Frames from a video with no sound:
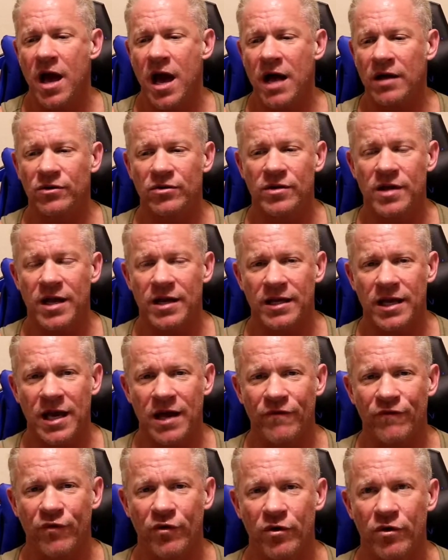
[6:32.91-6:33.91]
I'll do that
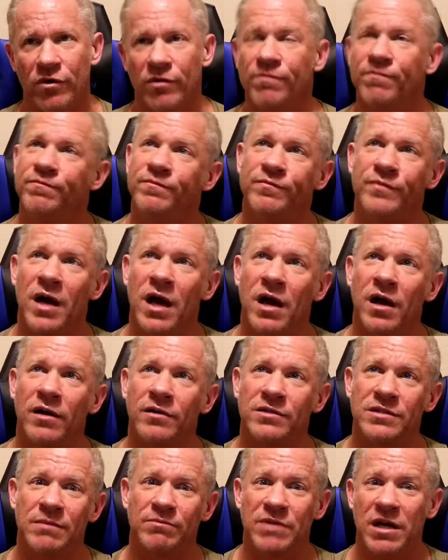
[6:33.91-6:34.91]
again for,
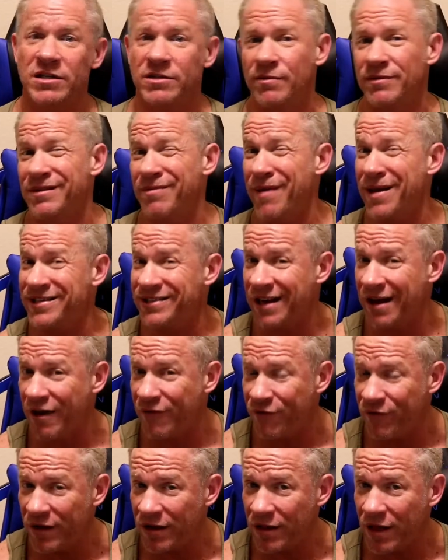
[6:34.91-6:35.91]
sometimes it depends on how I
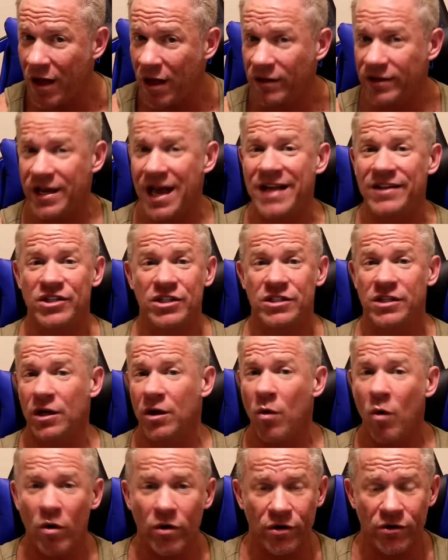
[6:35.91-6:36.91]
feel, I'll add just a
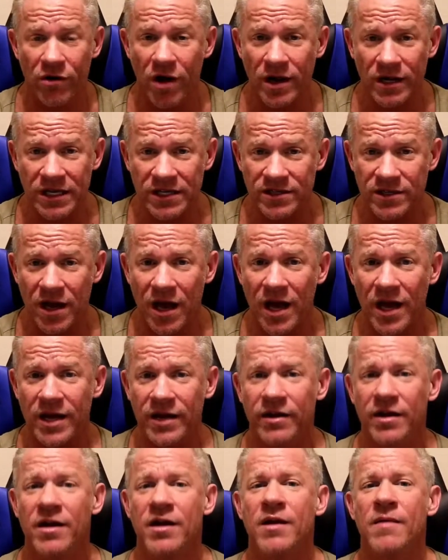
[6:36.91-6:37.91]
quarter on each
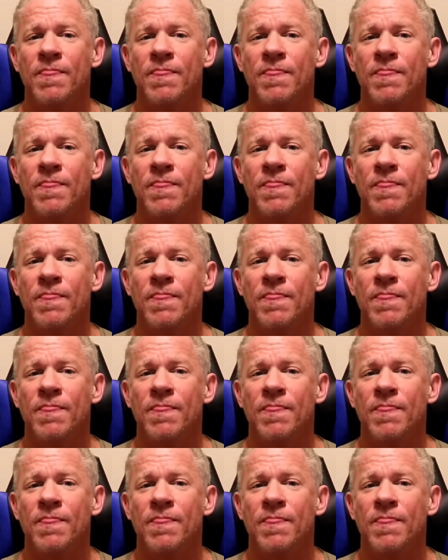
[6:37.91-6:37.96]
side.